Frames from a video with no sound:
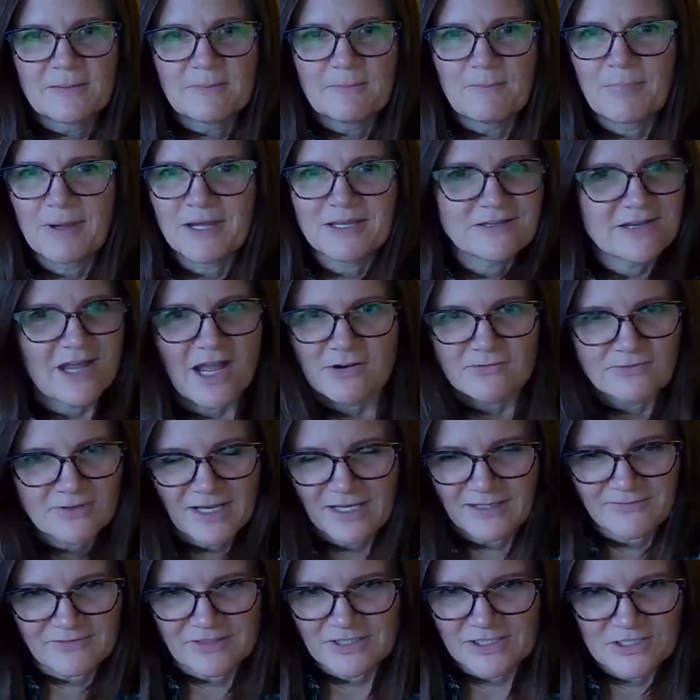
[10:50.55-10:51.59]
but not
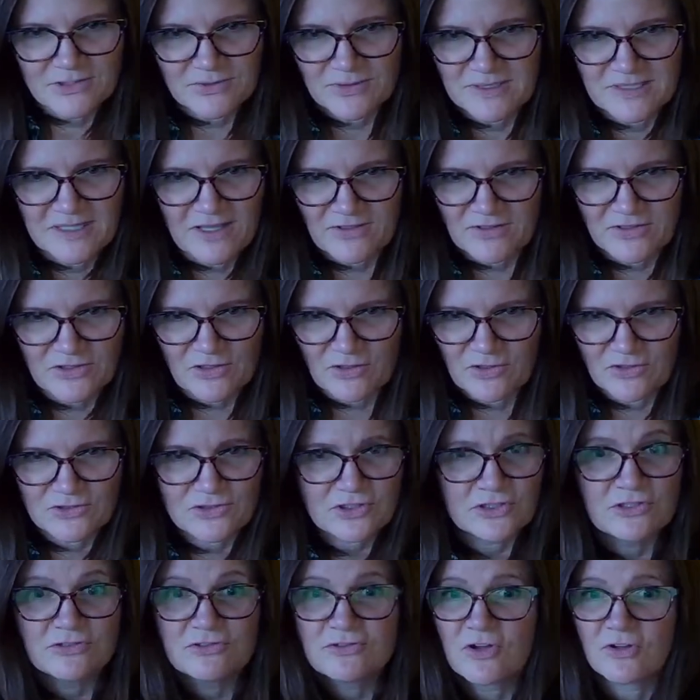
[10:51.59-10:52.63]
relevant to another
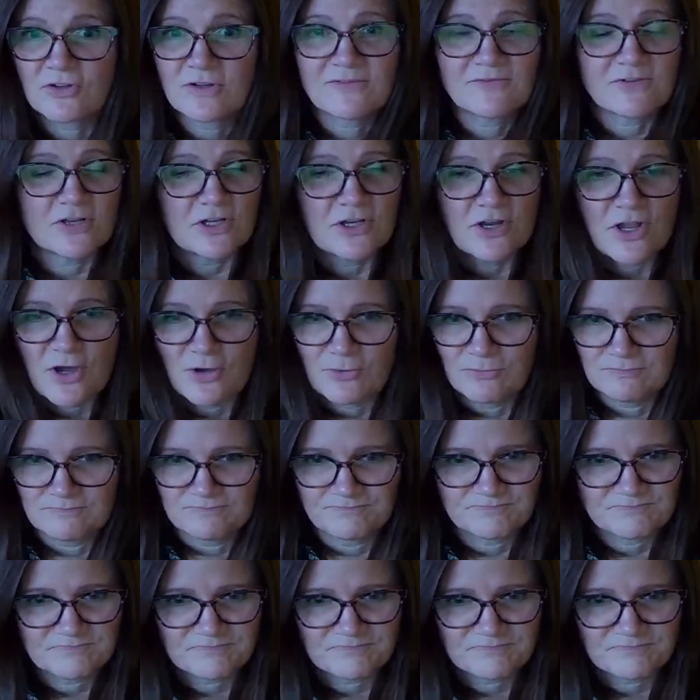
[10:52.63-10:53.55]
culture. You don't even know.